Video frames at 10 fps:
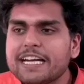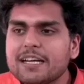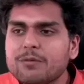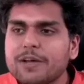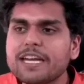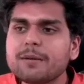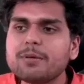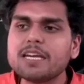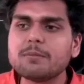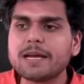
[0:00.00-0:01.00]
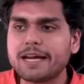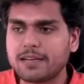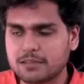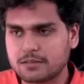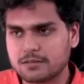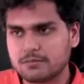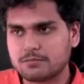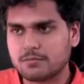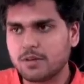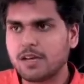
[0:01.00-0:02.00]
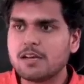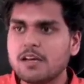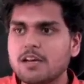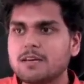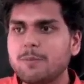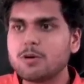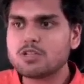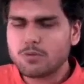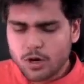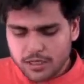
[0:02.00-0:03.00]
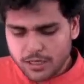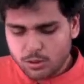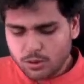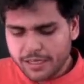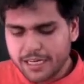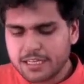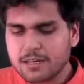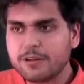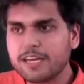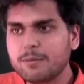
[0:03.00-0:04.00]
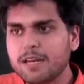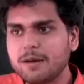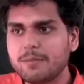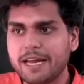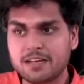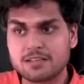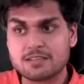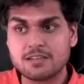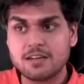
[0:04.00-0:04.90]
a variable name x. Okay. Suppose you wanted to create a variable name x.